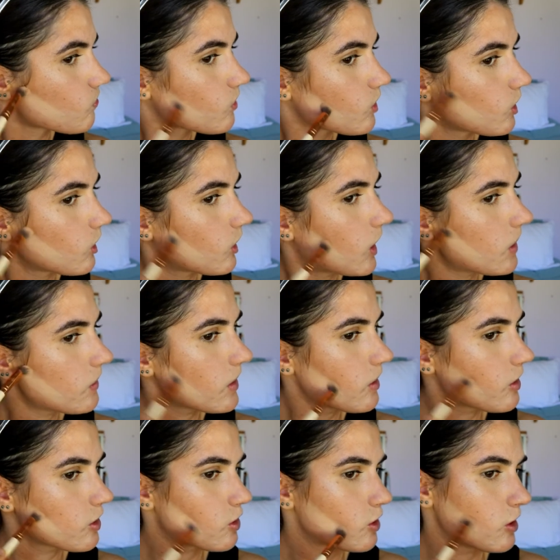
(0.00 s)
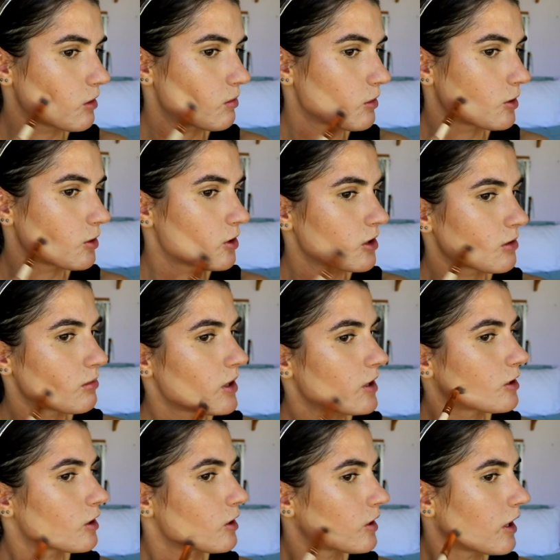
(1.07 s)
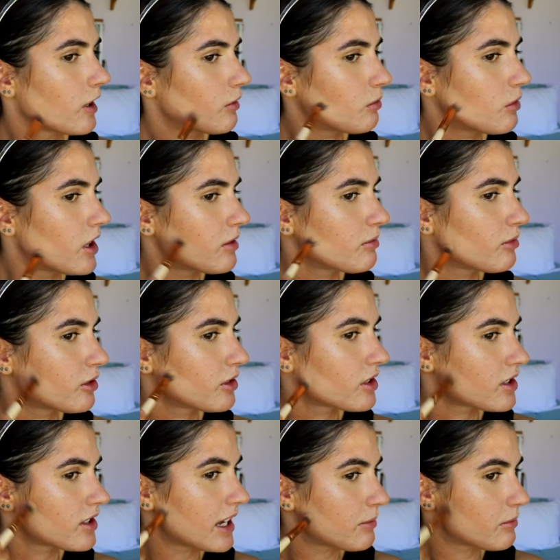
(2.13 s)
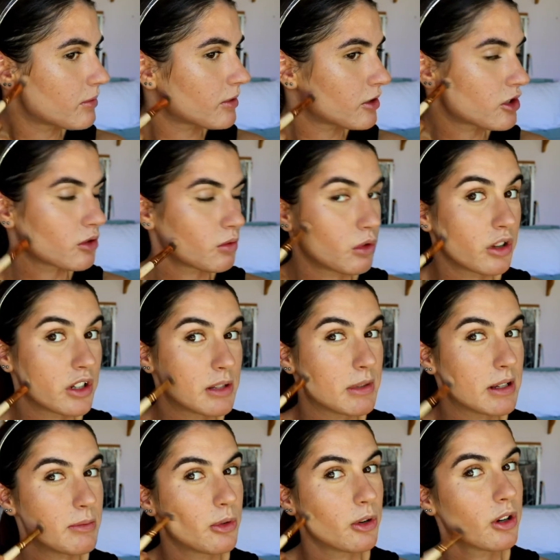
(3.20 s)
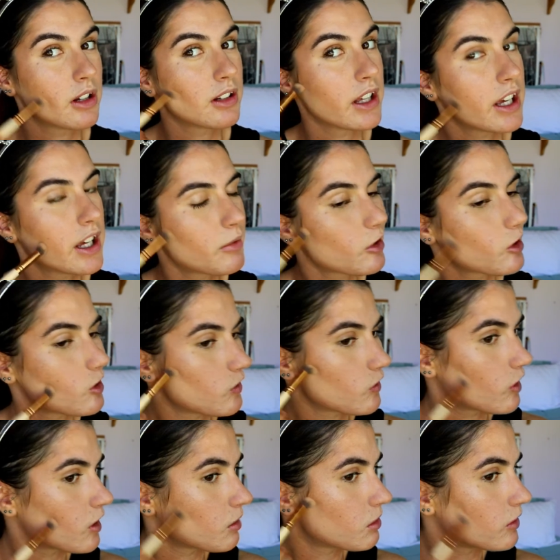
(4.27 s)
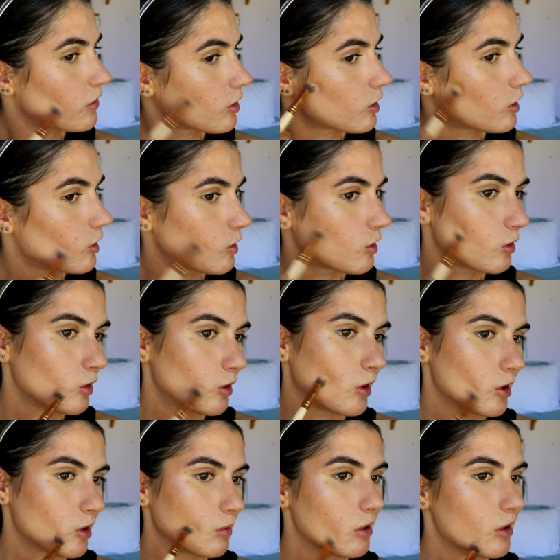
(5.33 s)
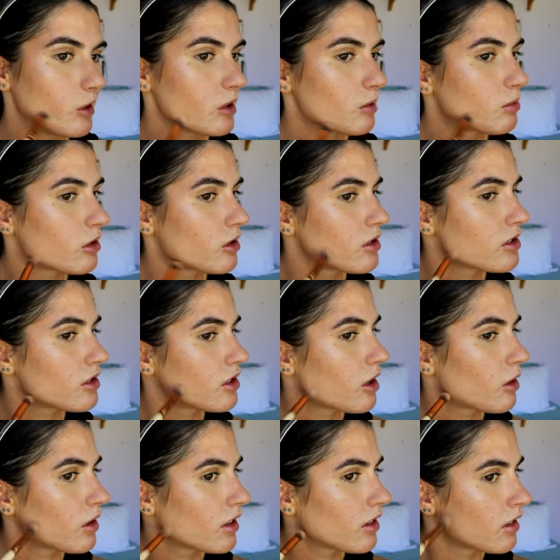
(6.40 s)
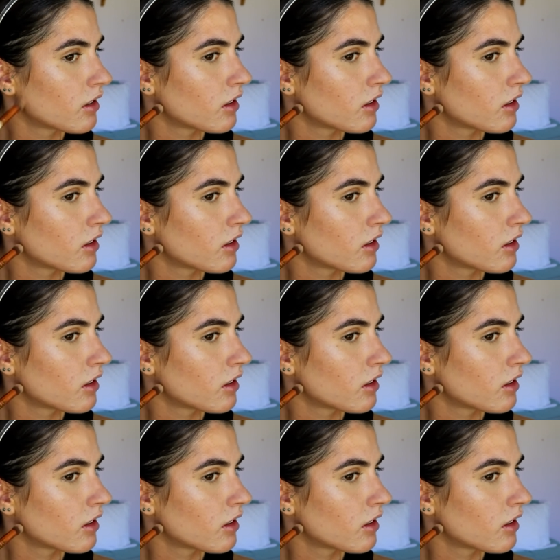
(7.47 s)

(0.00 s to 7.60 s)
and carving out the cheekbones just makes it that one more step towards a bit more glam because you've got a bit of a contour as well as a bronzer going